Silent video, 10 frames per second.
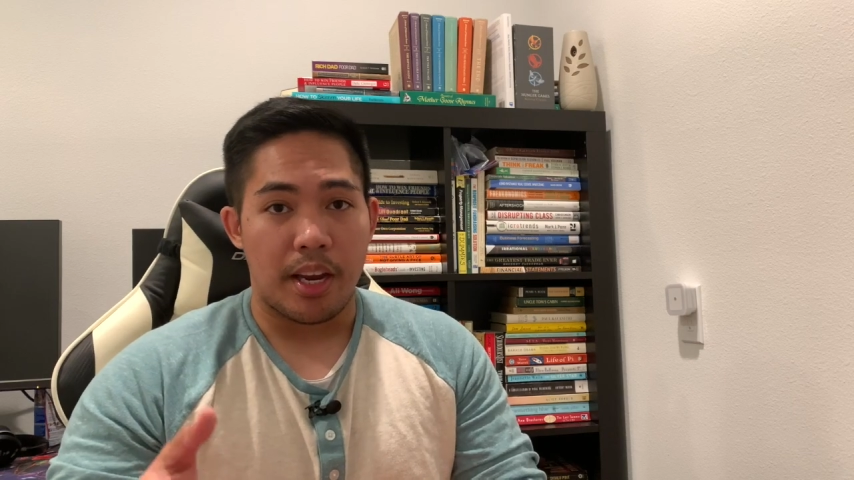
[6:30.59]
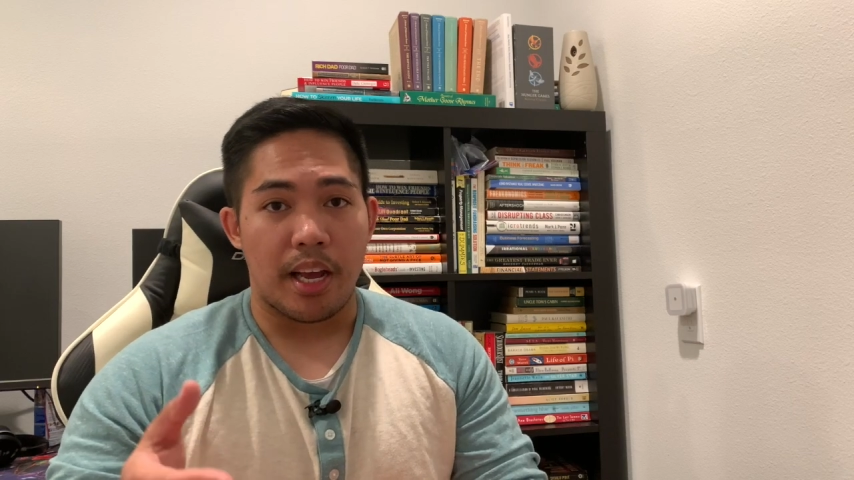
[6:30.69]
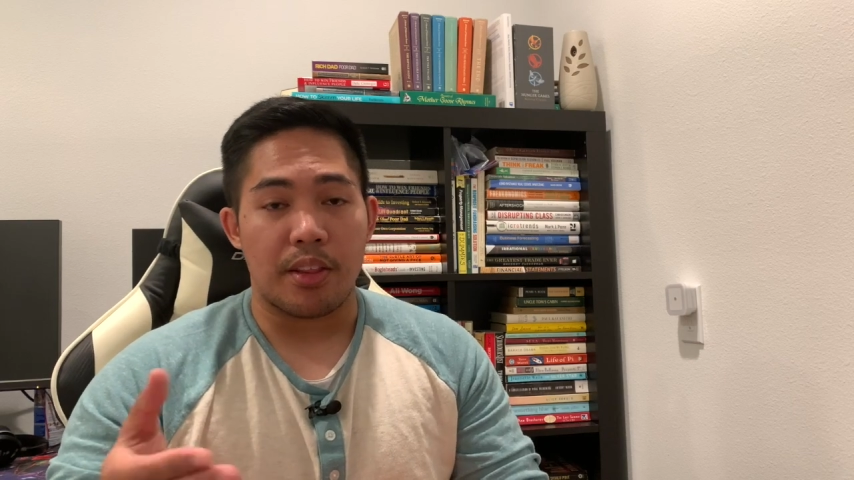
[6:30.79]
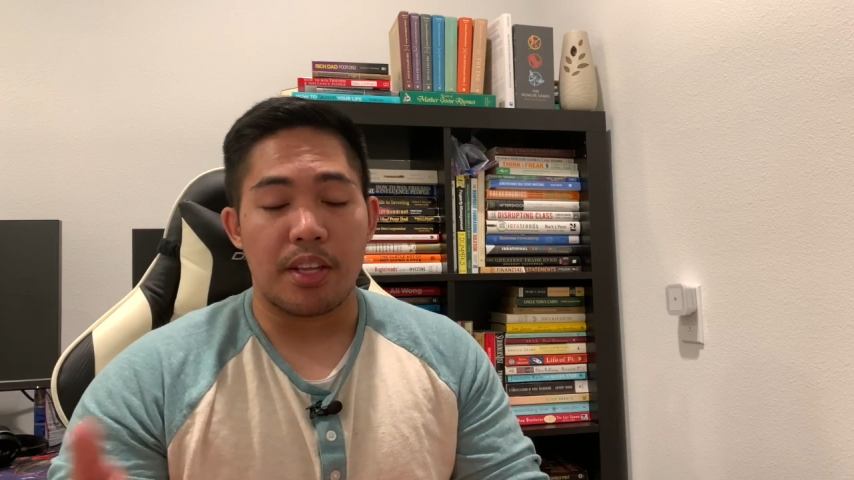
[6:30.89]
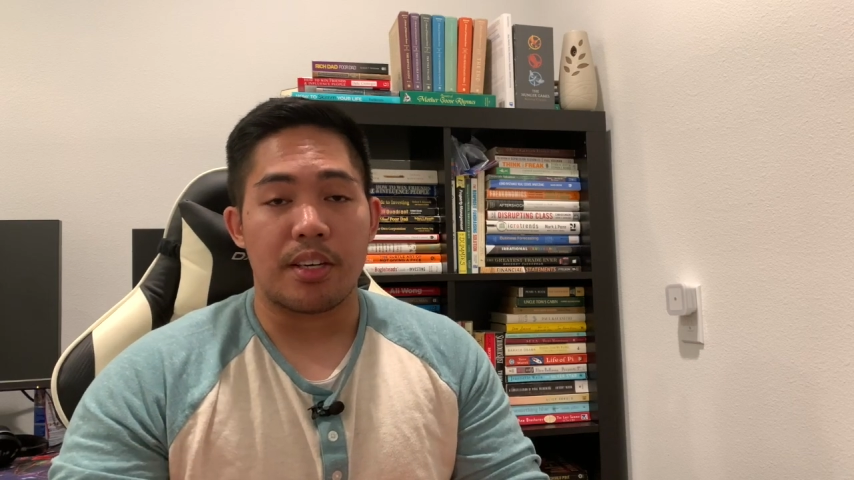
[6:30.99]

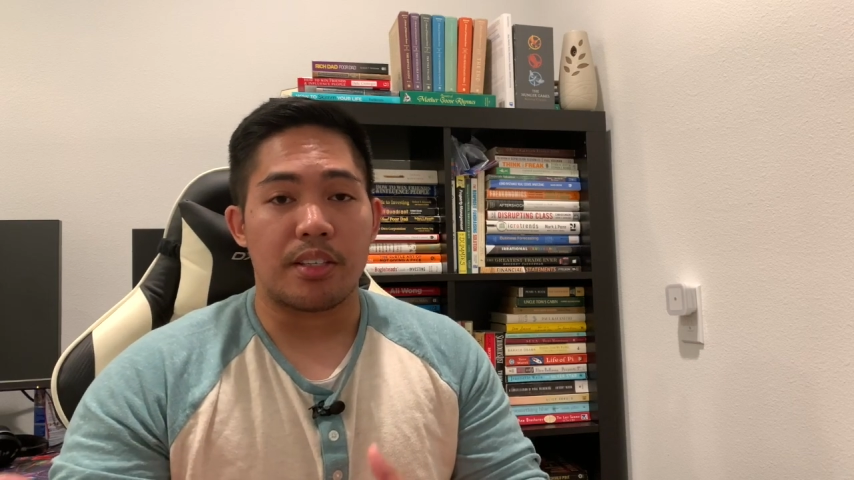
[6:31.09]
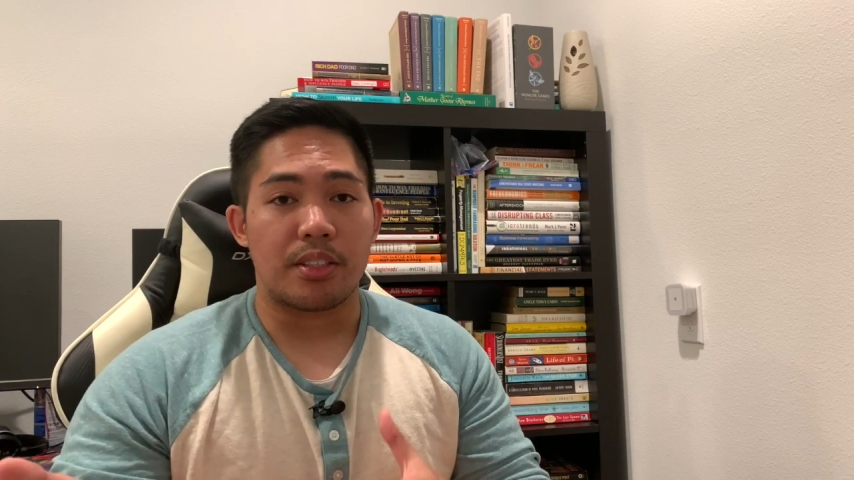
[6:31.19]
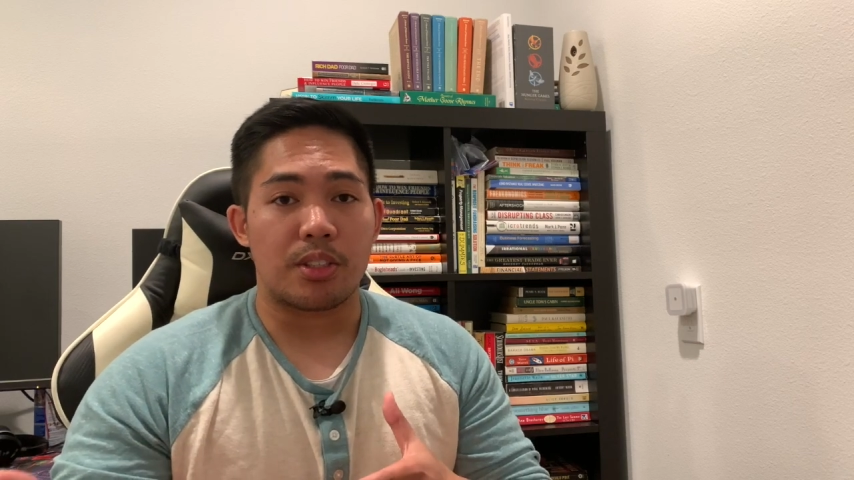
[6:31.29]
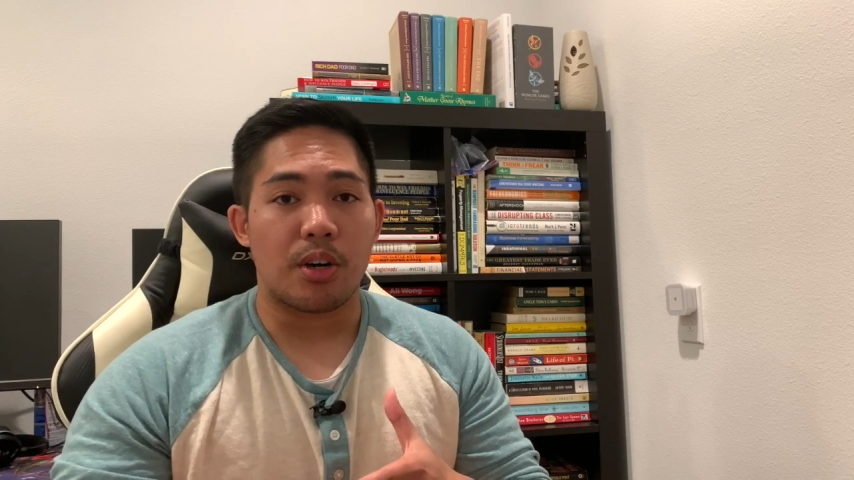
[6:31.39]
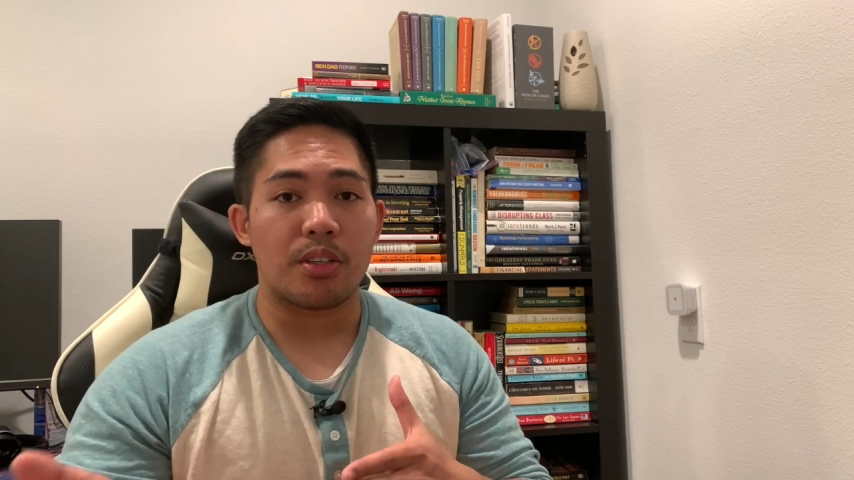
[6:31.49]
and then
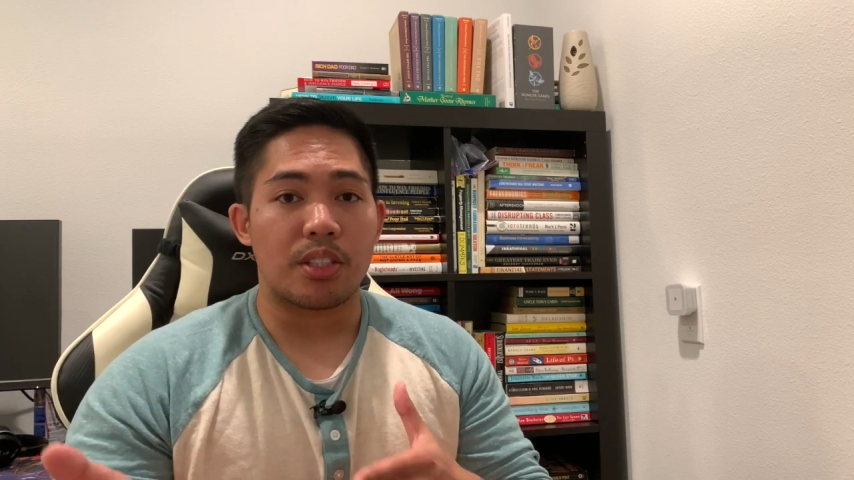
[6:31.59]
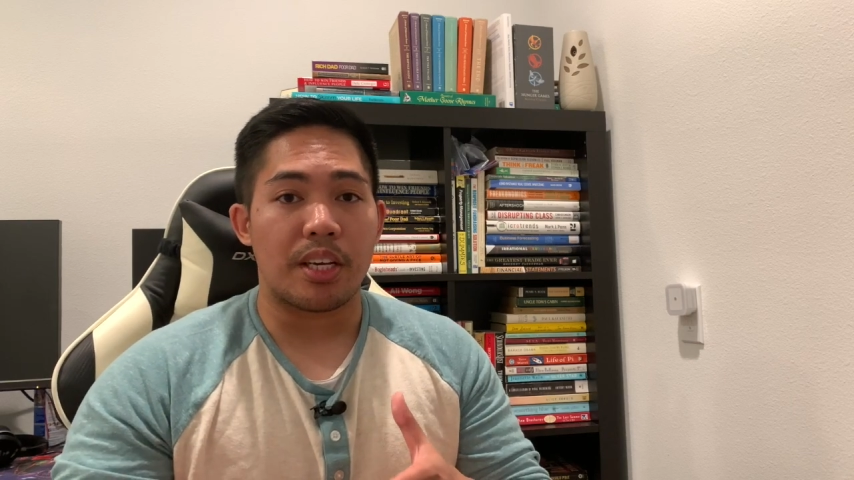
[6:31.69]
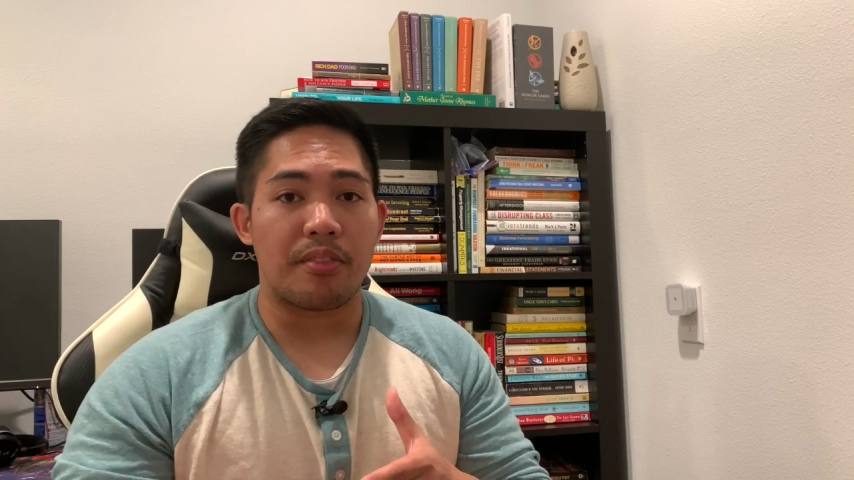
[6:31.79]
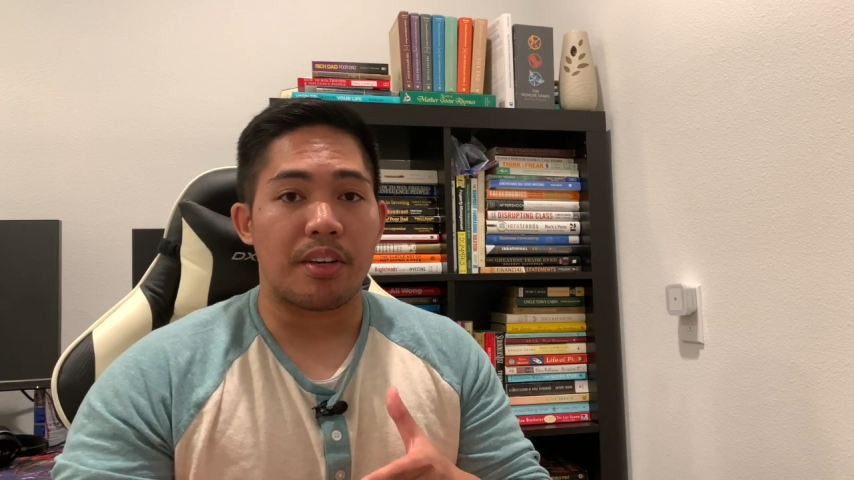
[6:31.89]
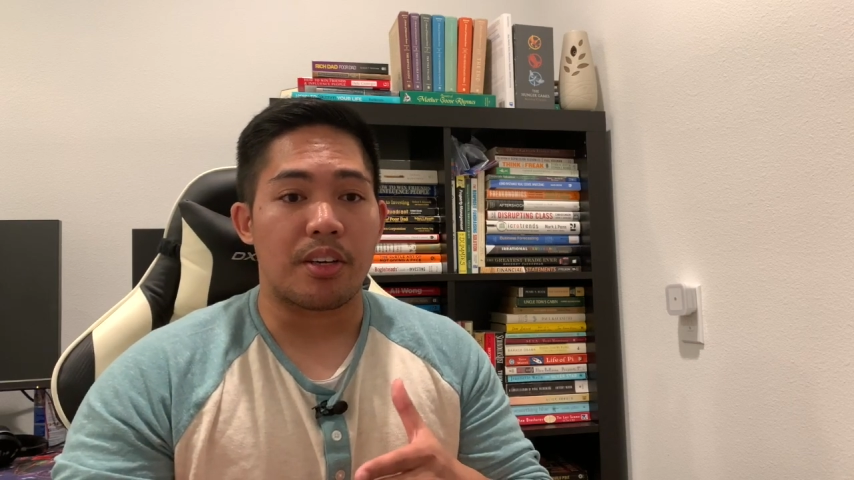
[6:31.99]
start
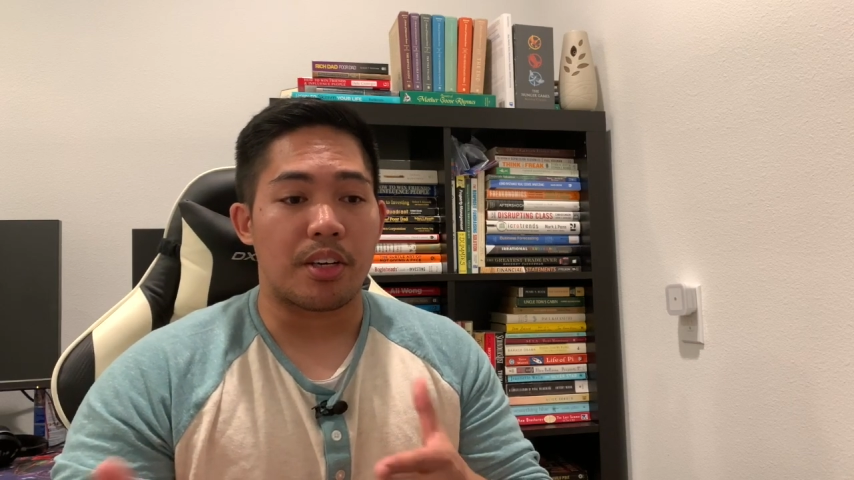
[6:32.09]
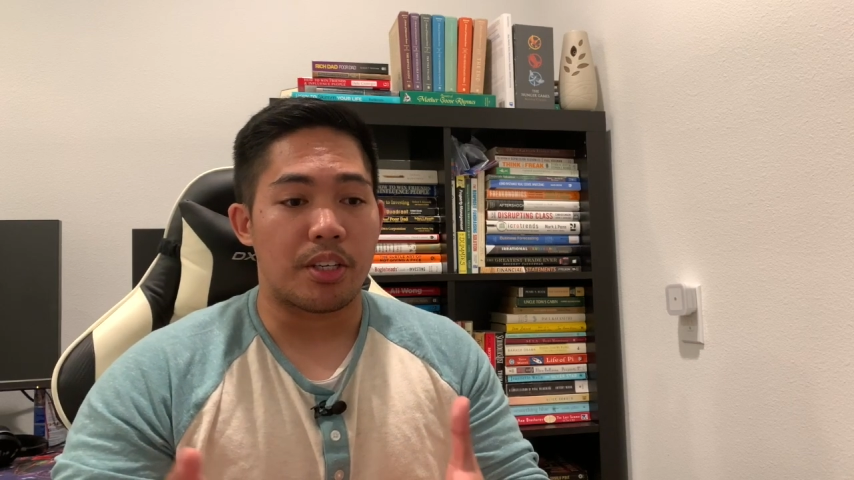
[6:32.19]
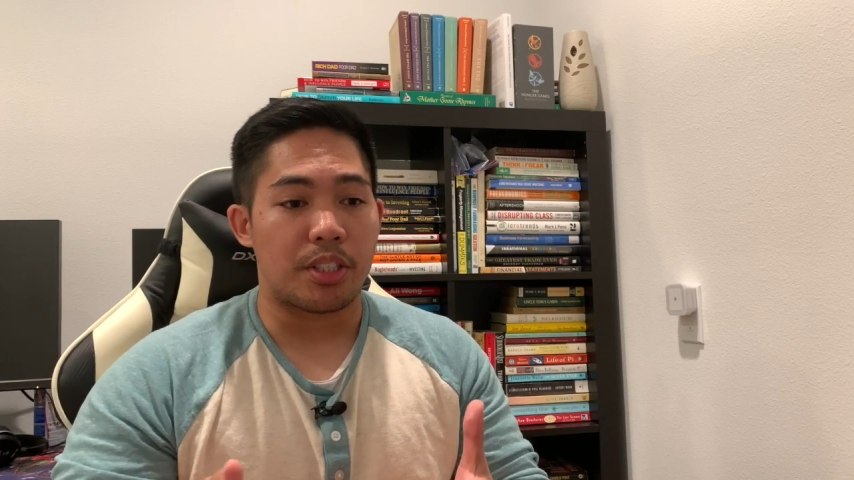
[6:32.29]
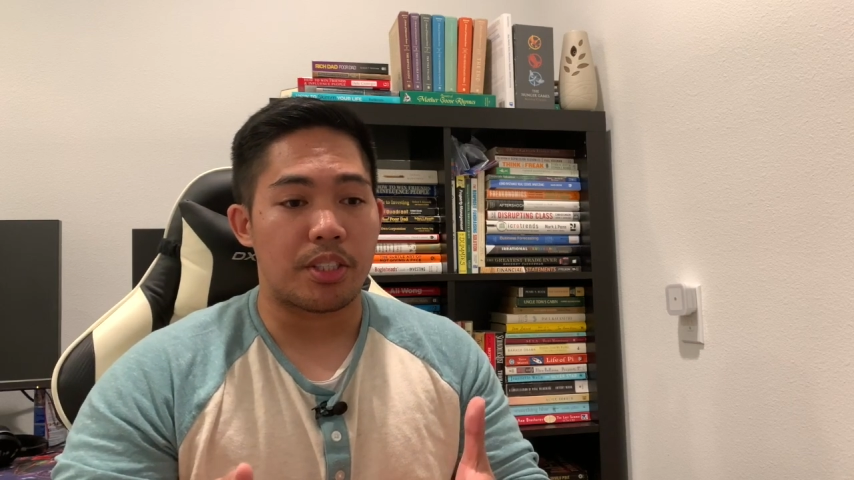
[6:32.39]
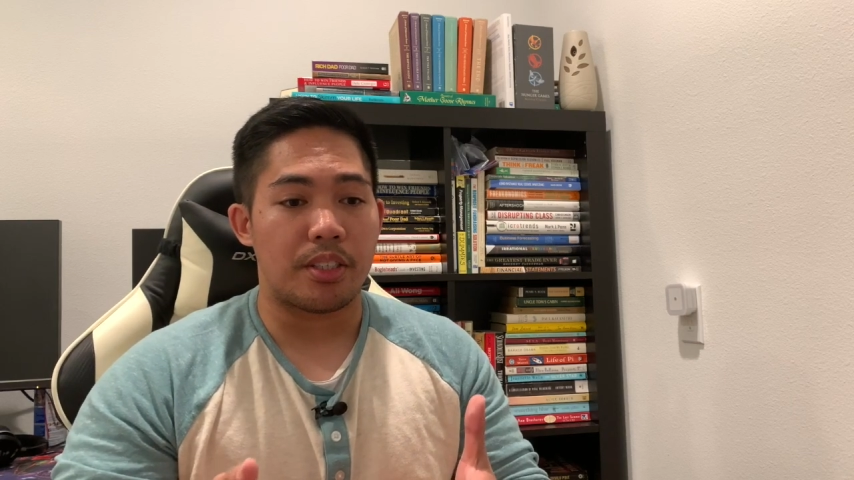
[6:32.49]
saving a
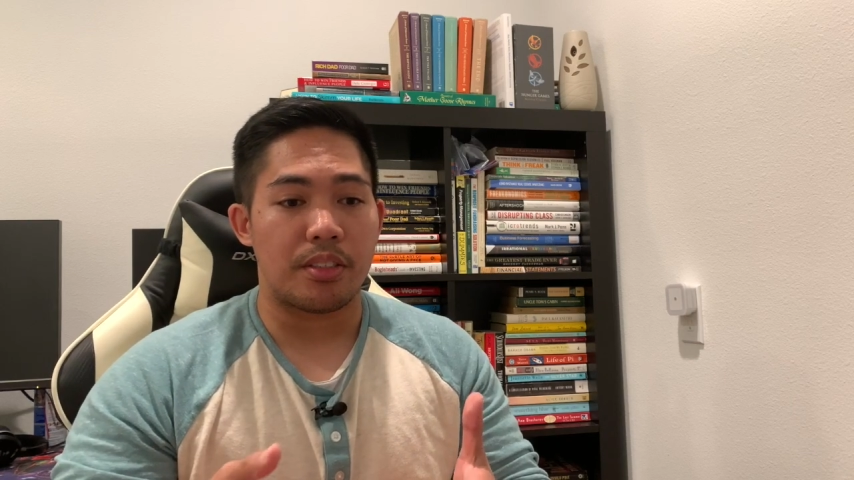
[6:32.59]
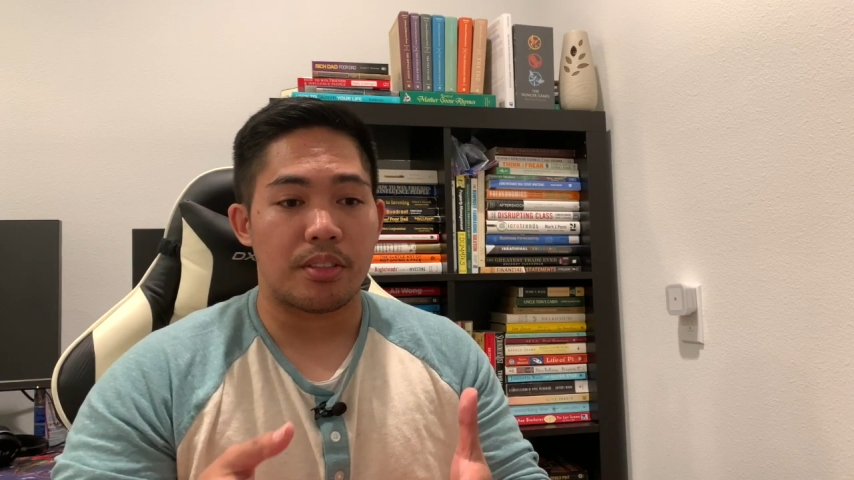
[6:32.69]
cushion